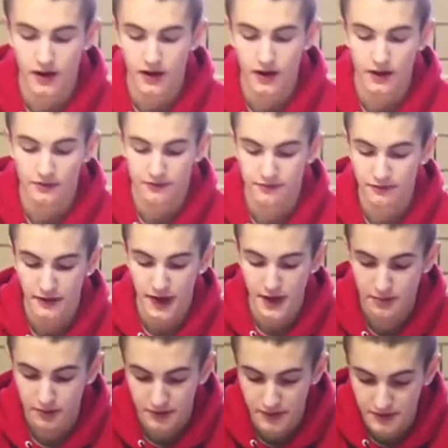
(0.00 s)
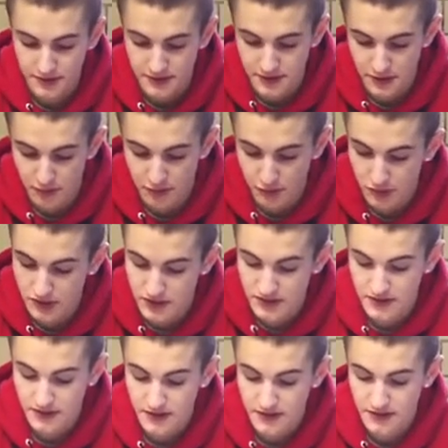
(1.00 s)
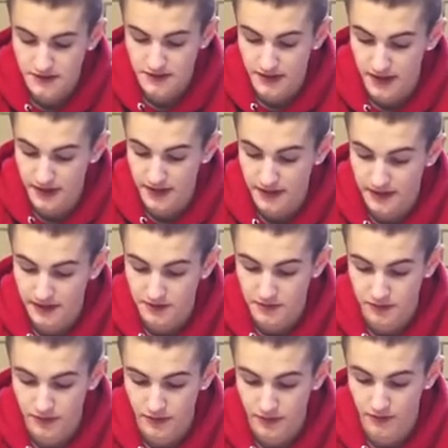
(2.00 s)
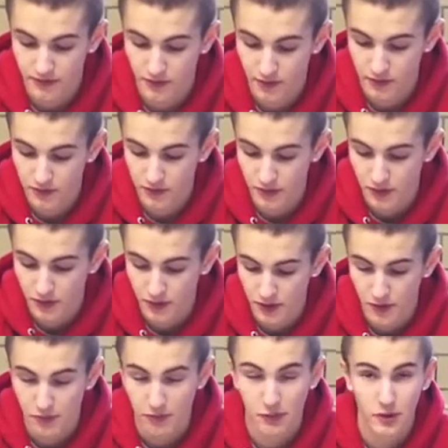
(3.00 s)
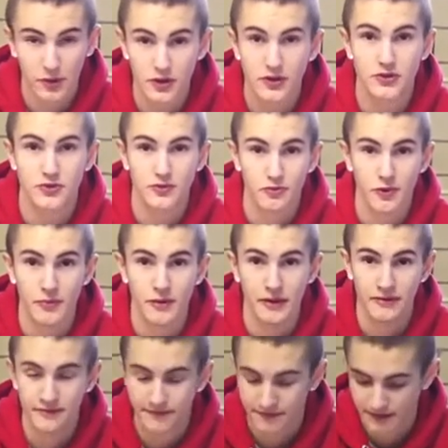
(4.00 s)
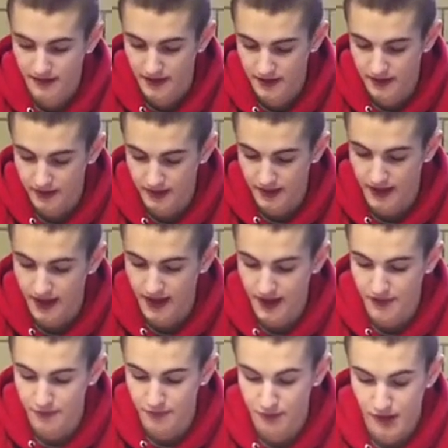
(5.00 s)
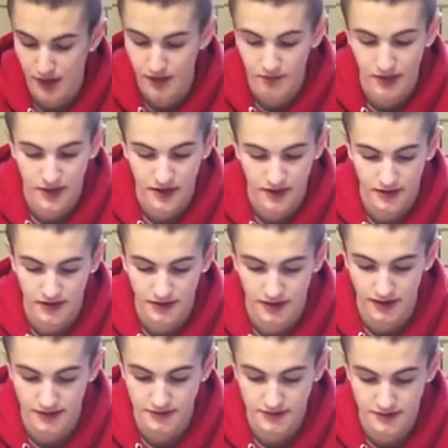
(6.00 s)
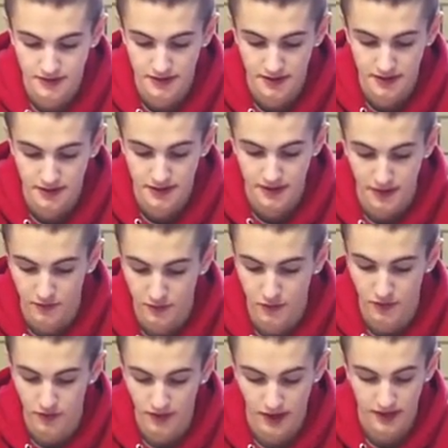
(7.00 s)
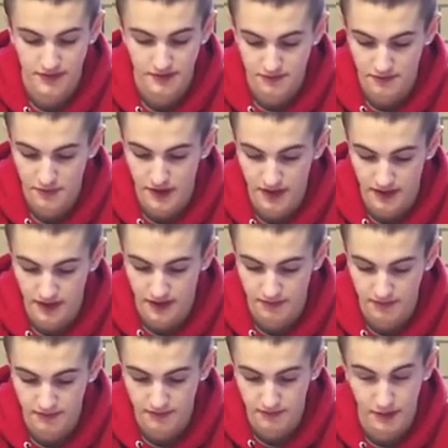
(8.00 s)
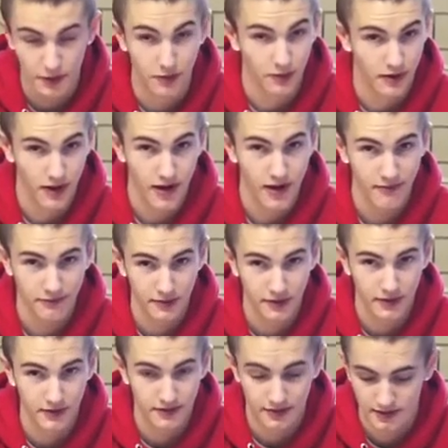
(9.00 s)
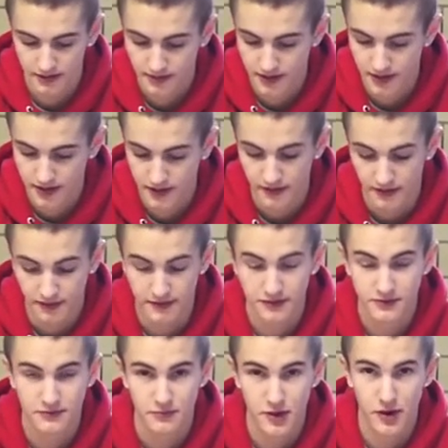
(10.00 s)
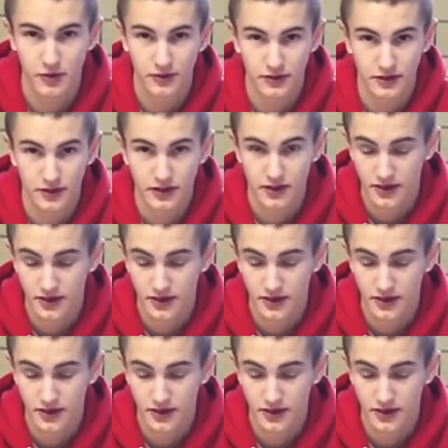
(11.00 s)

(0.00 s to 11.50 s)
A flapper is a breezy, slangy, informal, boyish woman. They had bobbed haircuts, they wore lots of makeup, they were confident, they smoked,